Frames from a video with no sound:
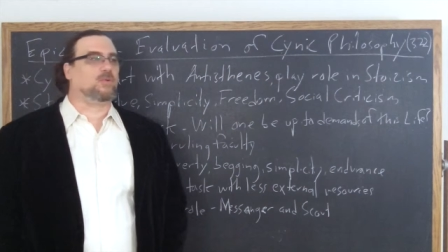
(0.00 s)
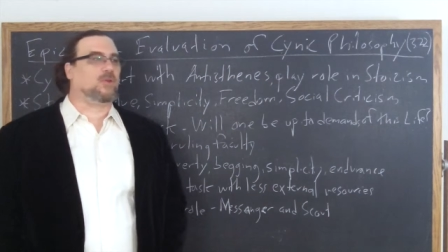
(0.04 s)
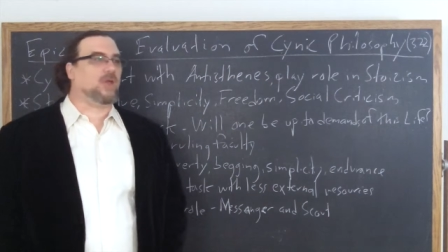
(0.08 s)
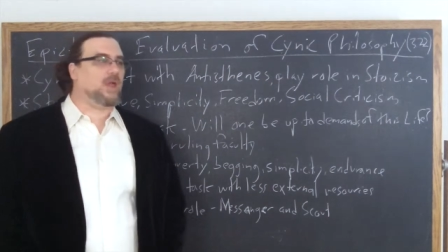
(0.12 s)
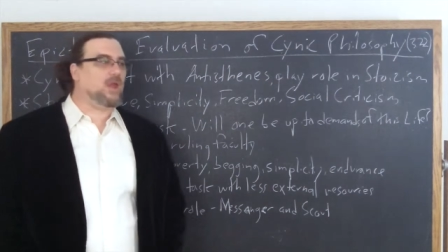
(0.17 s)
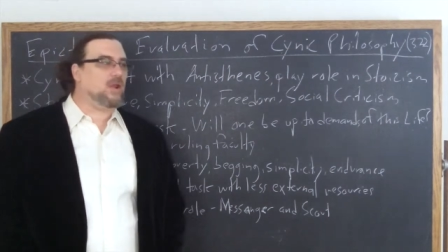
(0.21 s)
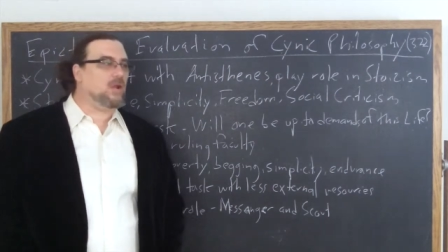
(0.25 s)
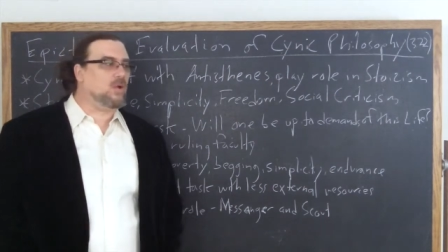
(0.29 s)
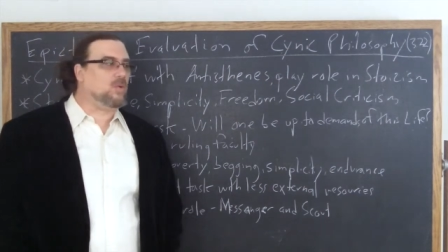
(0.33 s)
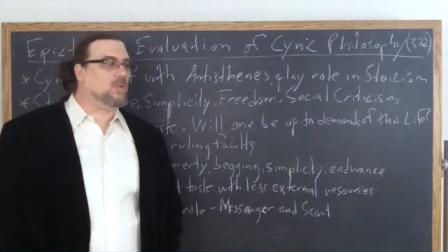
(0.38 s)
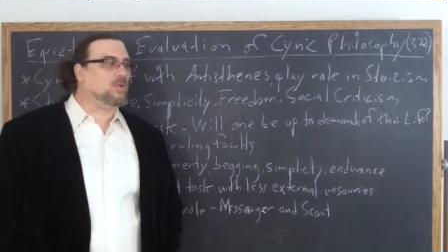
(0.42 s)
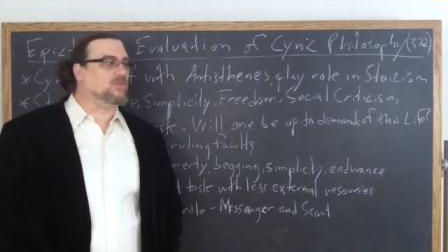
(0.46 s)

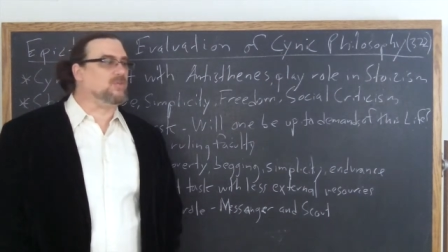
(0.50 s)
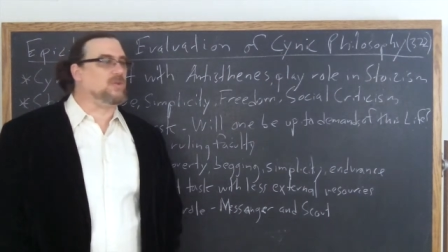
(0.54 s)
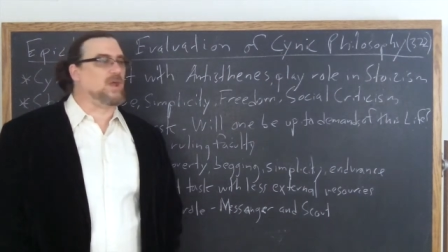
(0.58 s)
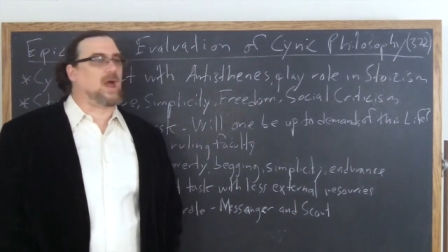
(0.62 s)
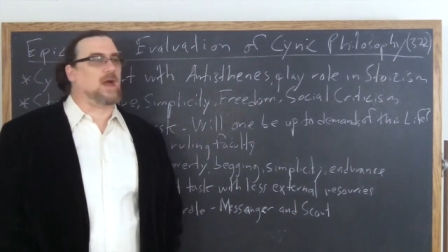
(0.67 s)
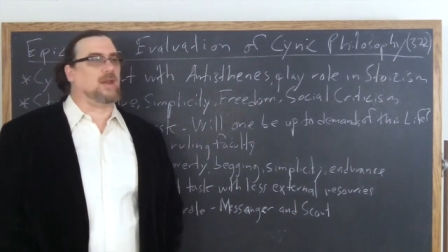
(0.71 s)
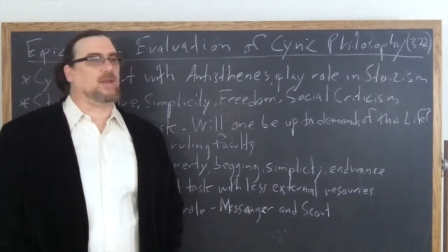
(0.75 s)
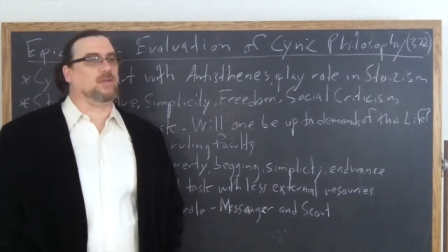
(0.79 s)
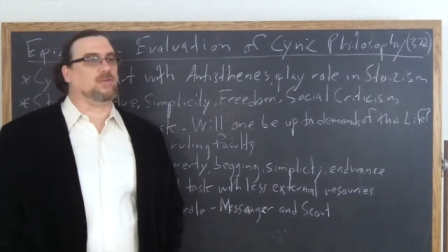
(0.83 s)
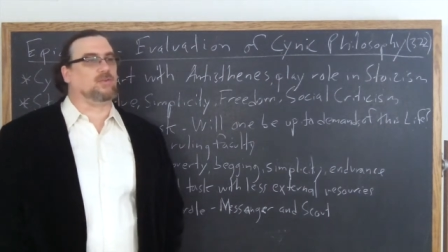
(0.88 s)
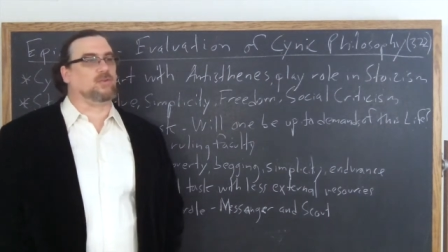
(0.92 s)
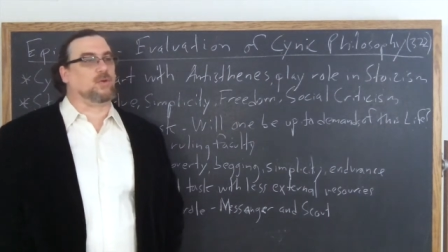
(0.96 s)
Plato was
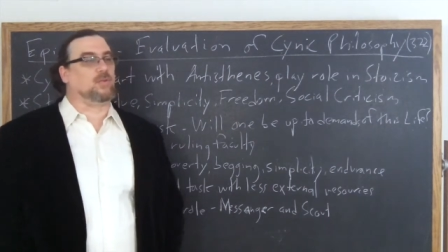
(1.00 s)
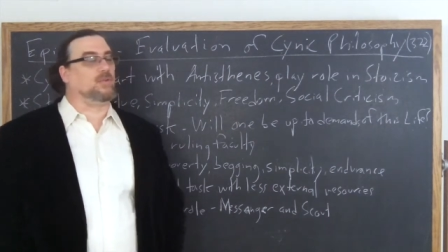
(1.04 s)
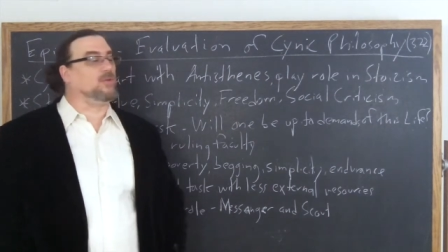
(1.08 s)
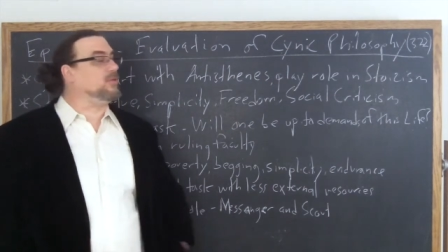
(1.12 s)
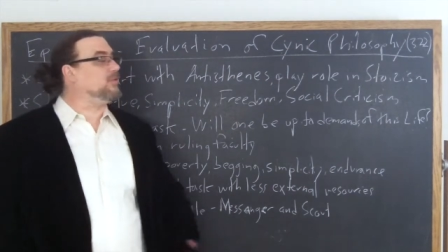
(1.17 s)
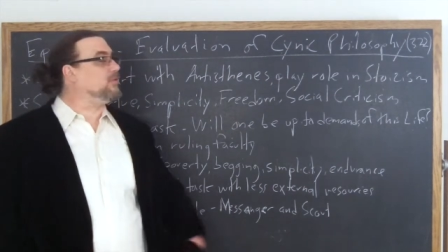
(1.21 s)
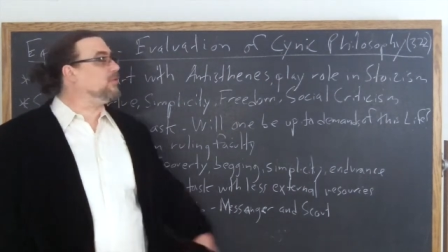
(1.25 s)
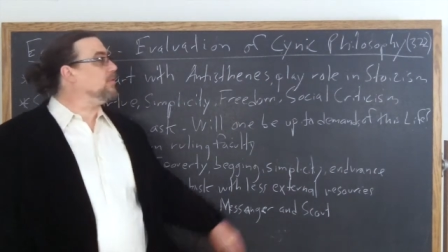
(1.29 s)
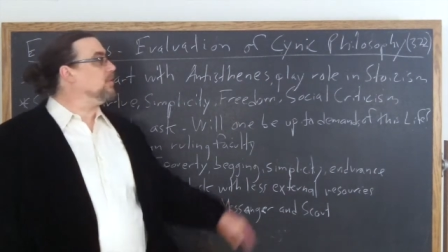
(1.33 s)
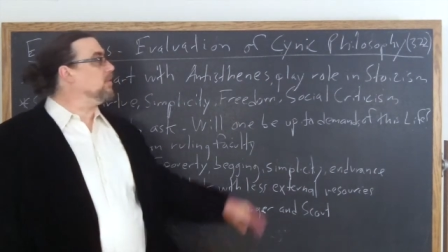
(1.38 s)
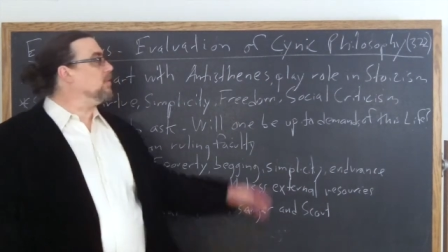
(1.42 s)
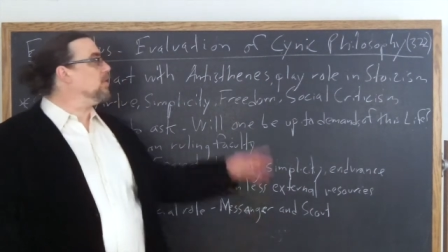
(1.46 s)
not his only
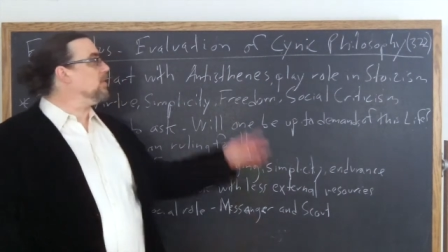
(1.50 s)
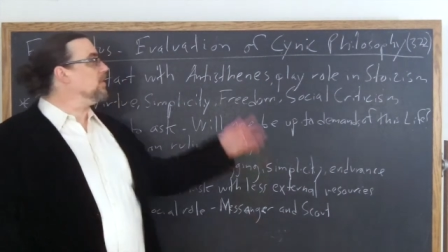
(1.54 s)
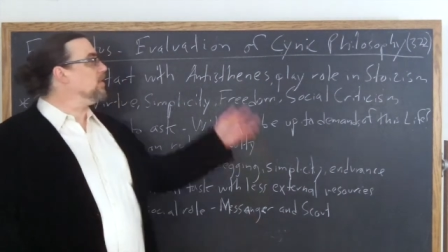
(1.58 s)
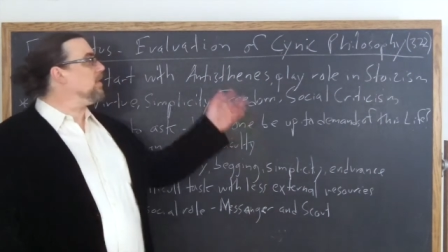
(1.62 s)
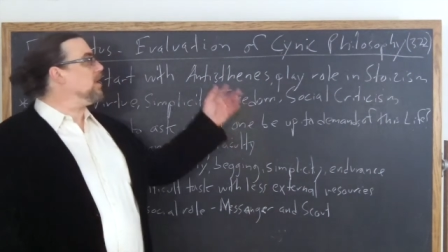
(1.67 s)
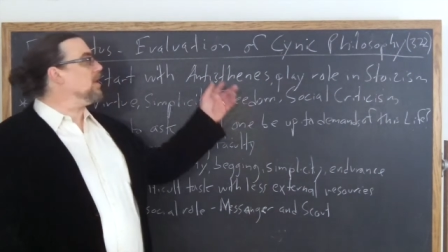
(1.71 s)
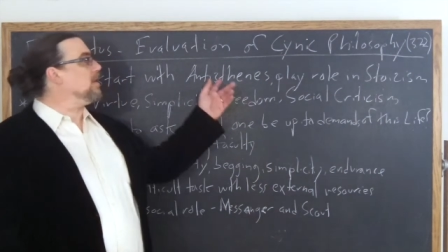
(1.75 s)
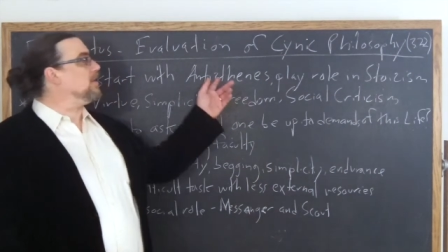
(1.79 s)
student.